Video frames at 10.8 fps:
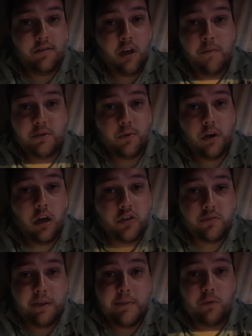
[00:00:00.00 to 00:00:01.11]
up to a
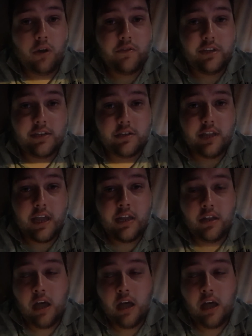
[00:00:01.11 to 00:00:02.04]
hundred people I've seen today.